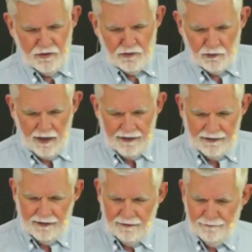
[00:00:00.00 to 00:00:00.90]

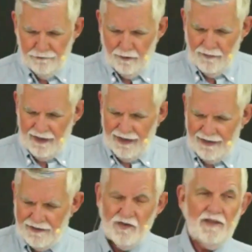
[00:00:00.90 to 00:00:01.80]
striding from the
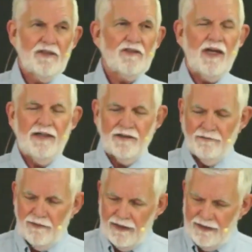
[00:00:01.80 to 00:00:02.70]
exodus
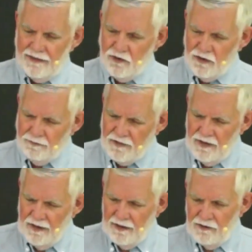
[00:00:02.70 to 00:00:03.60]
out of
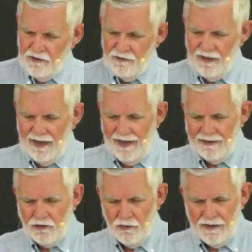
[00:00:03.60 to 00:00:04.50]
Egypt to
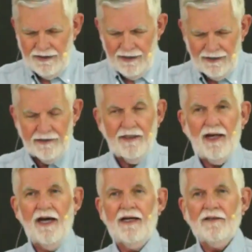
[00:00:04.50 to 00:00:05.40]
the entry and
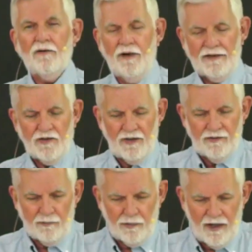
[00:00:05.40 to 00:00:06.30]

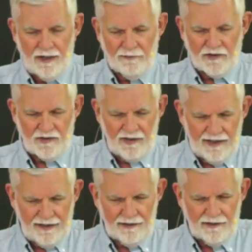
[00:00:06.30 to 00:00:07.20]
conquest of the
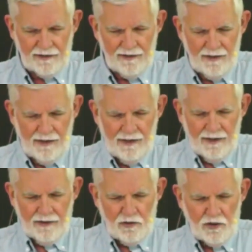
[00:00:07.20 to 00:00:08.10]
promised land.
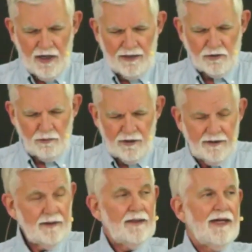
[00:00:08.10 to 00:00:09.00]

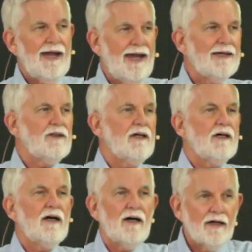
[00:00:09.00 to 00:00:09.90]
Joshua had
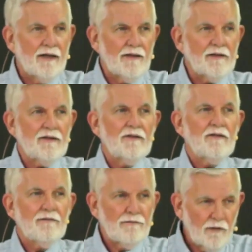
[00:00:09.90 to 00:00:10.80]
a
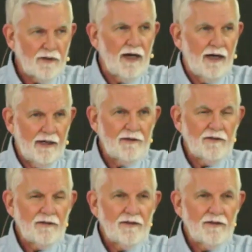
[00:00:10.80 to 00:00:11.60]
heart for God.